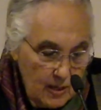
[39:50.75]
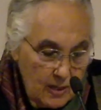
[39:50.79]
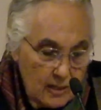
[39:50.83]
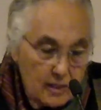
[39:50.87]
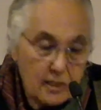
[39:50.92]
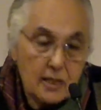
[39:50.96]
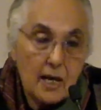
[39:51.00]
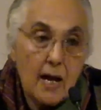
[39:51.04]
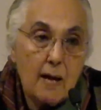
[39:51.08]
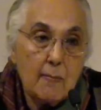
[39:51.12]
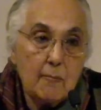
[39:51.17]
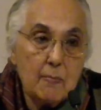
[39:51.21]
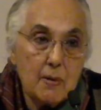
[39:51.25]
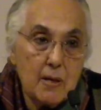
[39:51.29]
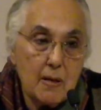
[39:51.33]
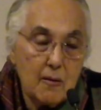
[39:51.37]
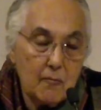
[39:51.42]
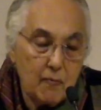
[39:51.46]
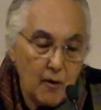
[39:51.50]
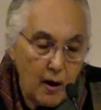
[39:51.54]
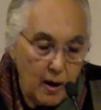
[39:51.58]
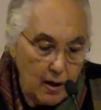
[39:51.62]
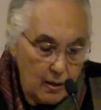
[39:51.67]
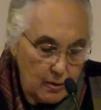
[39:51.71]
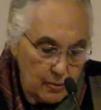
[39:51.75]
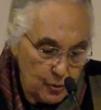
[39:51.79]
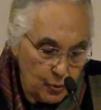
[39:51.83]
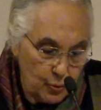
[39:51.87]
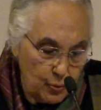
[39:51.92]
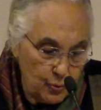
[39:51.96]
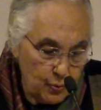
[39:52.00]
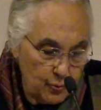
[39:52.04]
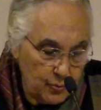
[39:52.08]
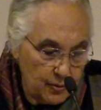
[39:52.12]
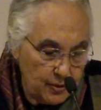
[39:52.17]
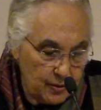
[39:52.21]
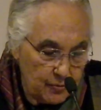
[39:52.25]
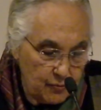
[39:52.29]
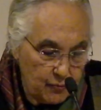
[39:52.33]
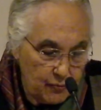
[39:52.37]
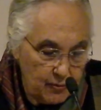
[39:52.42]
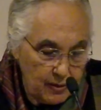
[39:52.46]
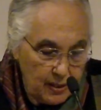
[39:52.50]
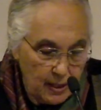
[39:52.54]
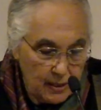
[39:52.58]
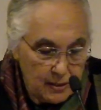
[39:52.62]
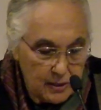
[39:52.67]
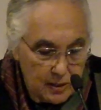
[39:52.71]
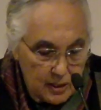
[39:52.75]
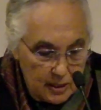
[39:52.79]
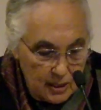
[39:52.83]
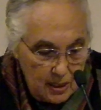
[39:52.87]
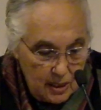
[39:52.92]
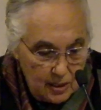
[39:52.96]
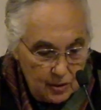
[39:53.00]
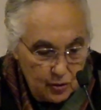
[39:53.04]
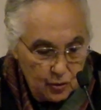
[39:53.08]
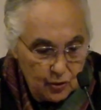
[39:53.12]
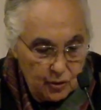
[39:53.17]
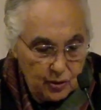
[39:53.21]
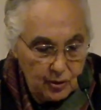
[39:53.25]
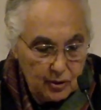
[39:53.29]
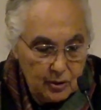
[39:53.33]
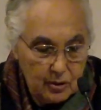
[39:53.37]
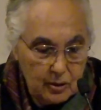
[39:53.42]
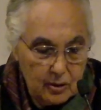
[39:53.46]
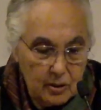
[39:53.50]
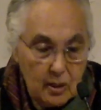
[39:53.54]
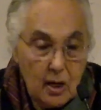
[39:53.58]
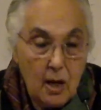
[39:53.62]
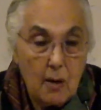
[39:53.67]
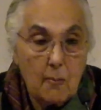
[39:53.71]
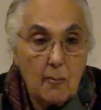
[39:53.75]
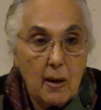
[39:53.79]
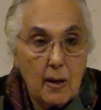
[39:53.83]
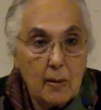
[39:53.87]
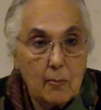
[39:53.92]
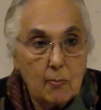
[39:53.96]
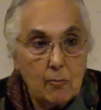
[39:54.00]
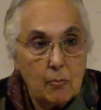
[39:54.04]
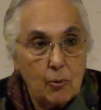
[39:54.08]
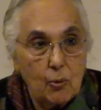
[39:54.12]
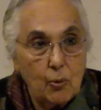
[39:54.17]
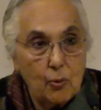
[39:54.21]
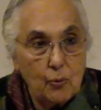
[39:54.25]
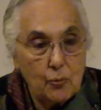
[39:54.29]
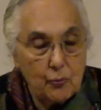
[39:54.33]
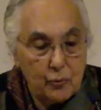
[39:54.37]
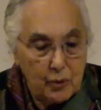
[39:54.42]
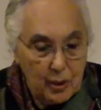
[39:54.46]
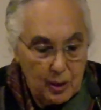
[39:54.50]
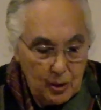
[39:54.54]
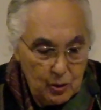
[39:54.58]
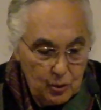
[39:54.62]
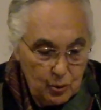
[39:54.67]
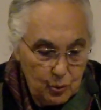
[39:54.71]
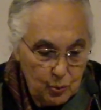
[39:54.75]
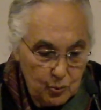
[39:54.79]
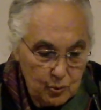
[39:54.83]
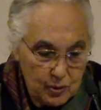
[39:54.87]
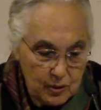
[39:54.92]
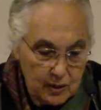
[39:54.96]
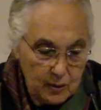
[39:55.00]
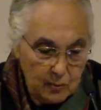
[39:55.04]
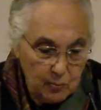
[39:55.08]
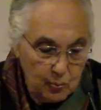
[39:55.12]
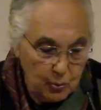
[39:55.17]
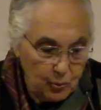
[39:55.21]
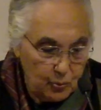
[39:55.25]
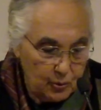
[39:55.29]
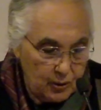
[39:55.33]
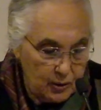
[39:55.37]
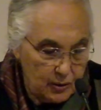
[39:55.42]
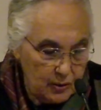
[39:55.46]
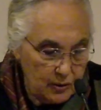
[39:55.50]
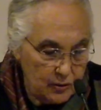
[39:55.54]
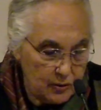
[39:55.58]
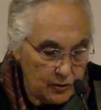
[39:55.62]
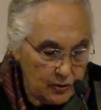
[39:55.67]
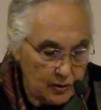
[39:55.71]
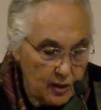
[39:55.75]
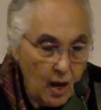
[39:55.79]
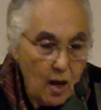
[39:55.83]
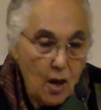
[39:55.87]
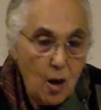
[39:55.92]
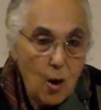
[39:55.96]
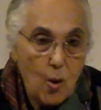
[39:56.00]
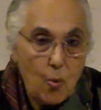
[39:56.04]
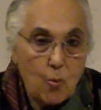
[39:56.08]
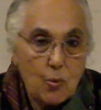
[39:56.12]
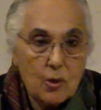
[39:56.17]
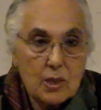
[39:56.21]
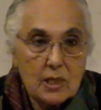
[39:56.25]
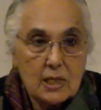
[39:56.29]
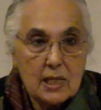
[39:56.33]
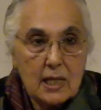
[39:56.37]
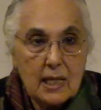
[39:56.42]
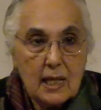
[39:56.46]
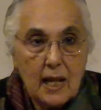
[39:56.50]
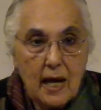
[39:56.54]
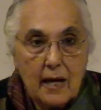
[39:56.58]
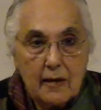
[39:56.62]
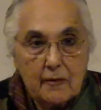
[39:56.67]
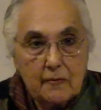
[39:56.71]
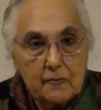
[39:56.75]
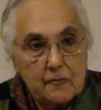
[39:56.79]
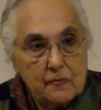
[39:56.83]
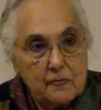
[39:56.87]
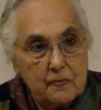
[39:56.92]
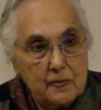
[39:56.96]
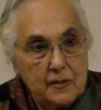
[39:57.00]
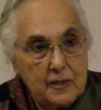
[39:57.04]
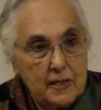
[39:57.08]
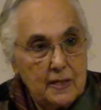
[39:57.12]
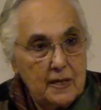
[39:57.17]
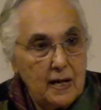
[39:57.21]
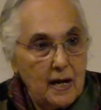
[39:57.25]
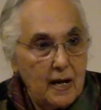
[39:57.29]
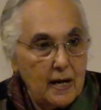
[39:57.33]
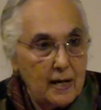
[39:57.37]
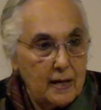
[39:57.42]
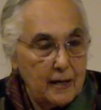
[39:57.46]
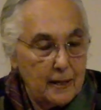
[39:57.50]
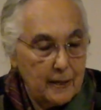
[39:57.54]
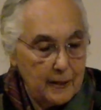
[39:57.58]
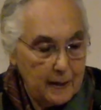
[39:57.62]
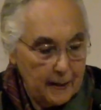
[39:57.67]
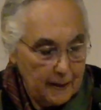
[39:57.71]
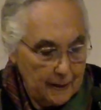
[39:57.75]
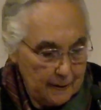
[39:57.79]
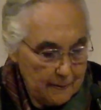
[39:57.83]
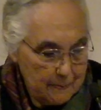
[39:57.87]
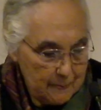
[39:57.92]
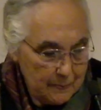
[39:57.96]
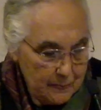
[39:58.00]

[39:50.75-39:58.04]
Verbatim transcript: Some have argued that renunciation among both Hindus and Buddhists was life denying.